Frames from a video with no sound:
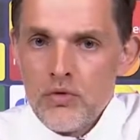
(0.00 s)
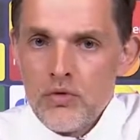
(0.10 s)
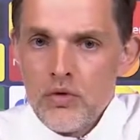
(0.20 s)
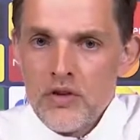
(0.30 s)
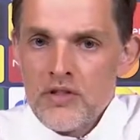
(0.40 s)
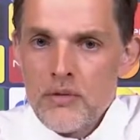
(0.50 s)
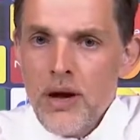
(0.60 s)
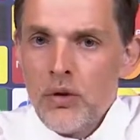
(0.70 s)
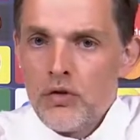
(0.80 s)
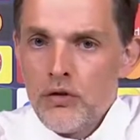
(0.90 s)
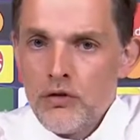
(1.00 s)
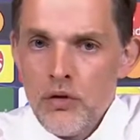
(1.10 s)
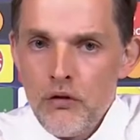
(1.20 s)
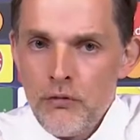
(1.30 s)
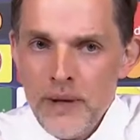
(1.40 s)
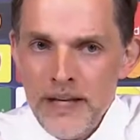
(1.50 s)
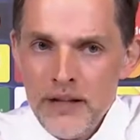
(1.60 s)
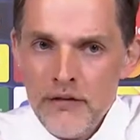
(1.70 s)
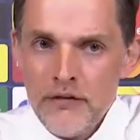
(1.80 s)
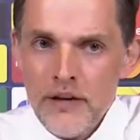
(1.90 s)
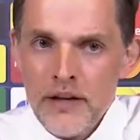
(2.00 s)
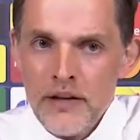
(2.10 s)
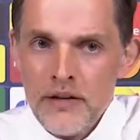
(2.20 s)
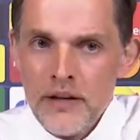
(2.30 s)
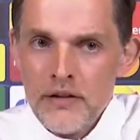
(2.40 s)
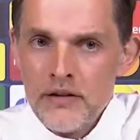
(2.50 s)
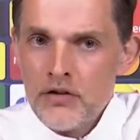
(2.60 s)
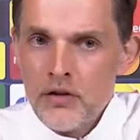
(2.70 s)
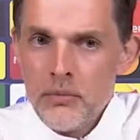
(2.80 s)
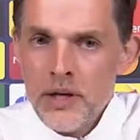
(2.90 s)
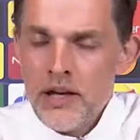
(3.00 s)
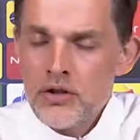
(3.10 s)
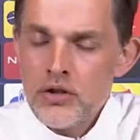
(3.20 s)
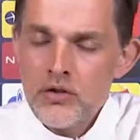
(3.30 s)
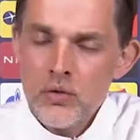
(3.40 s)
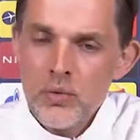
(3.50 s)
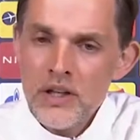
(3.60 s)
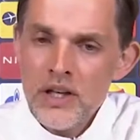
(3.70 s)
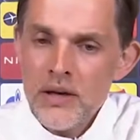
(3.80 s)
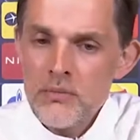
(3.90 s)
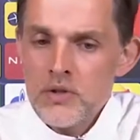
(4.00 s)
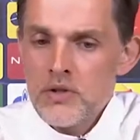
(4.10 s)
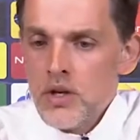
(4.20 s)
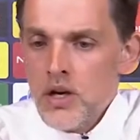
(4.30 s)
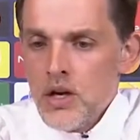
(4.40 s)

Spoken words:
to this amount of belief and determination to win games,